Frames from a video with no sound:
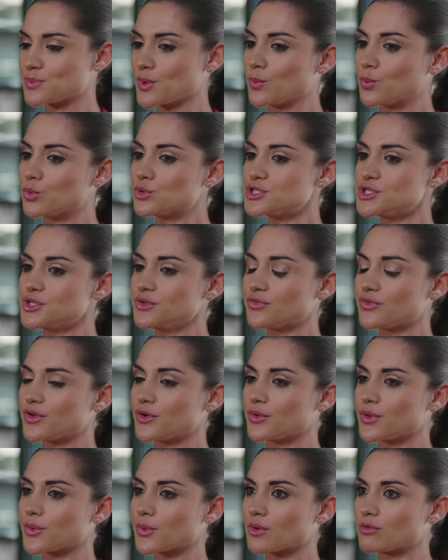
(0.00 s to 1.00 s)
But what do you
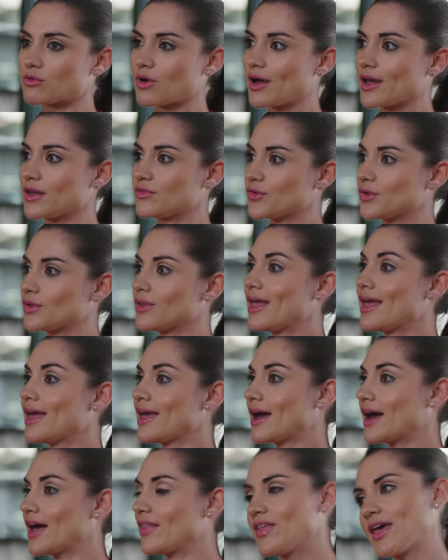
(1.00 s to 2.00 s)
feel your arrival
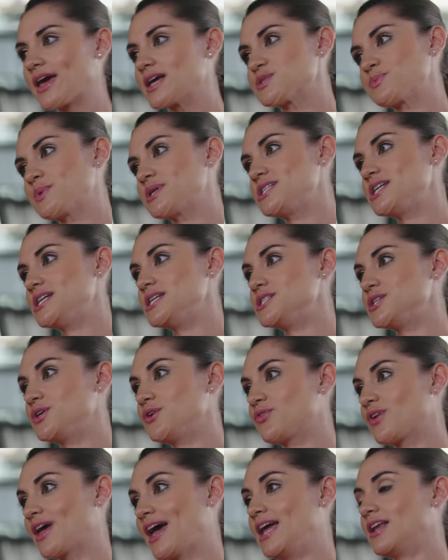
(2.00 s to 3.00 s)
and the expertise
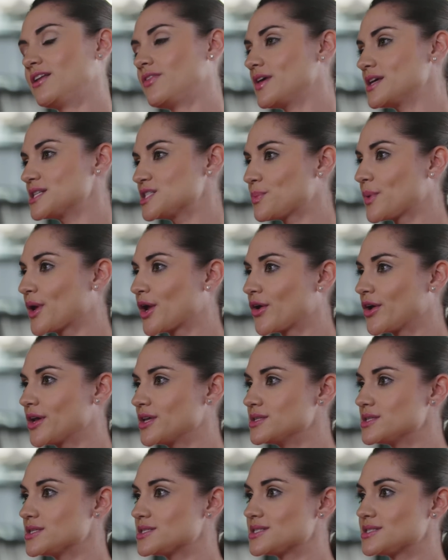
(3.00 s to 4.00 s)
you've gained and the
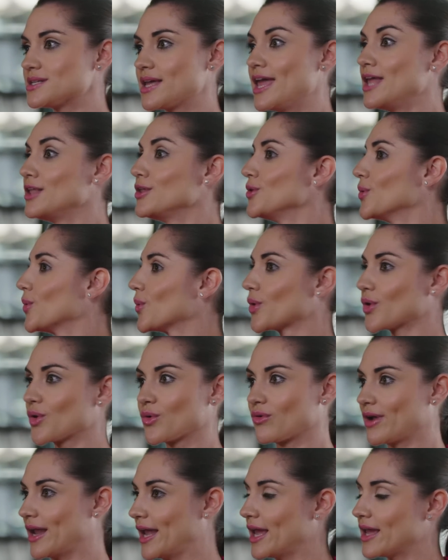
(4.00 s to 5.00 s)
experience in your
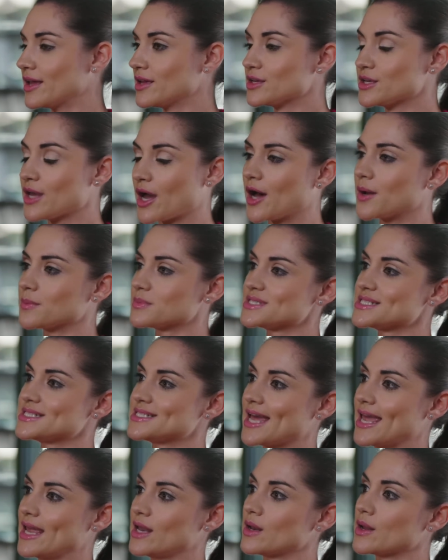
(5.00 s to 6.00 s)
career up to
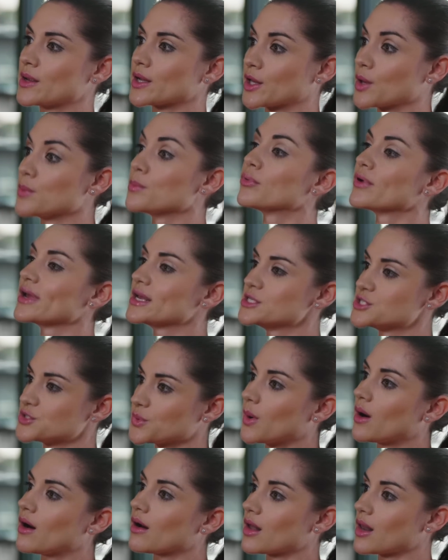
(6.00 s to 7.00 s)
date can bring
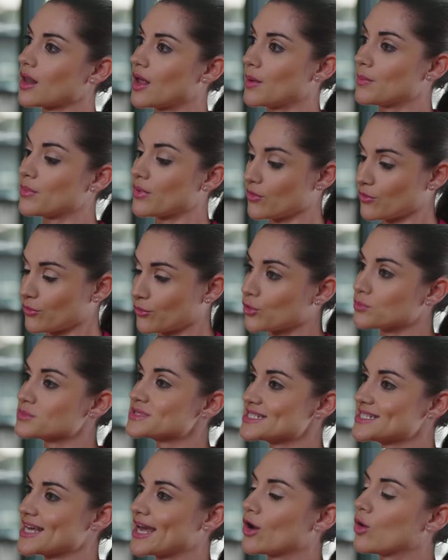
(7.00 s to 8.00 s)
to our club from
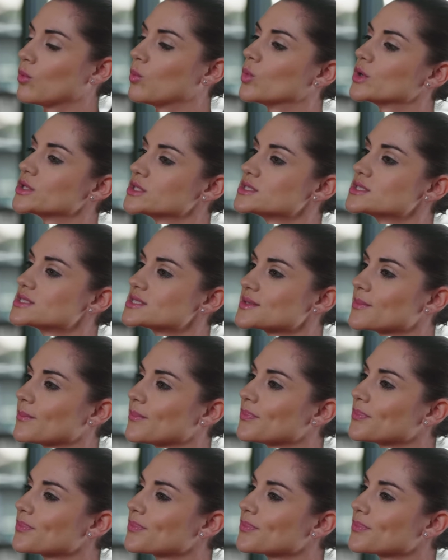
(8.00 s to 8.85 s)
today onwards?